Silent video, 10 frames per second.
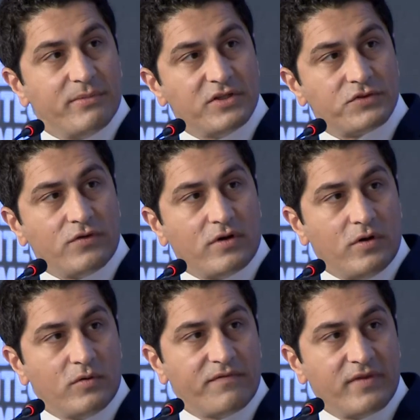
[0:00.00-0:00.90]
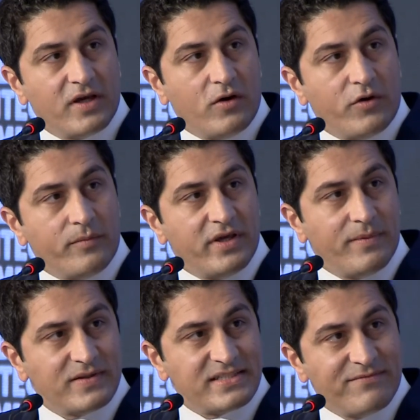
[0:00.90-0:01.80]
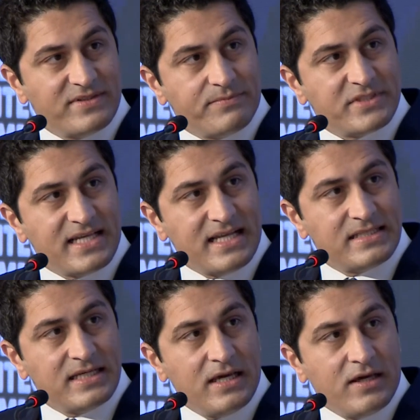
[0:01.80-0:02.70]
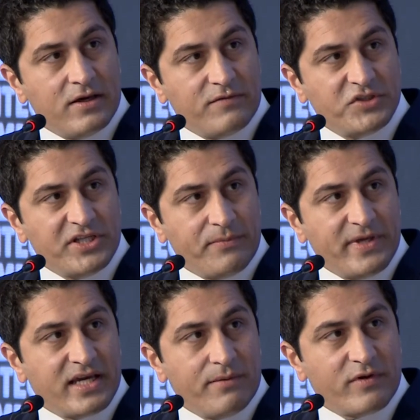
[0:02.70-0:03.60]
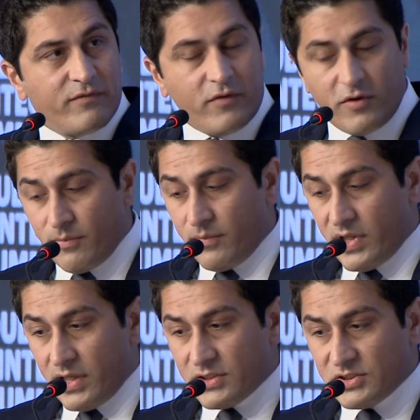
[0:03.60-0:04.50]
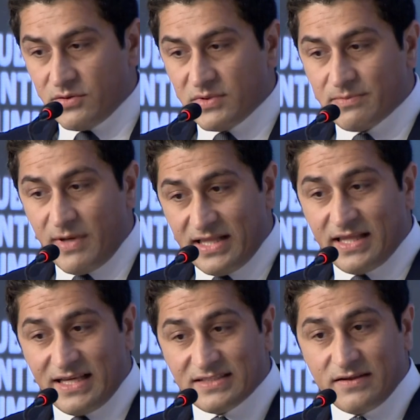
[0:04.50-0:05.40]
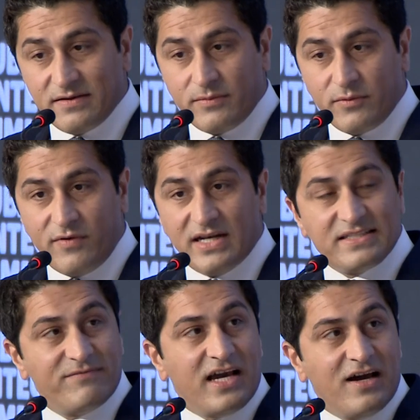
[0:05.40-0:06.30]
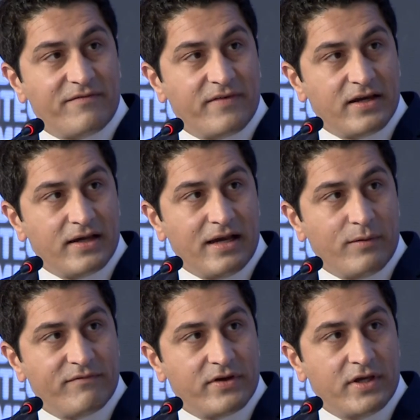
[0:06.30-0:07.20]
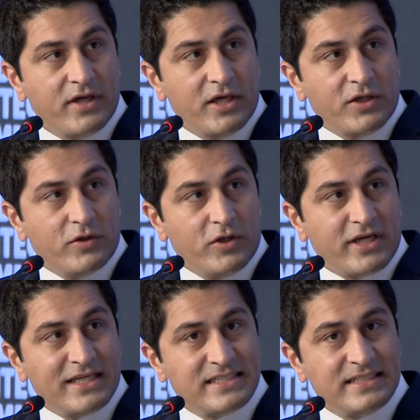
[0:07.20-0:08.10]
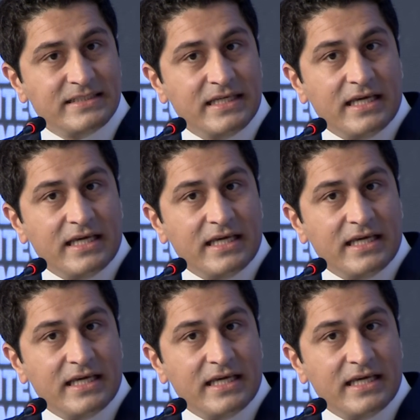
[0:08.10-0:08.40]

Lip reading: been a stronghold of the economy, about 70% of GDP coming from consumer spending. That's a relatively high figure, however you look at it.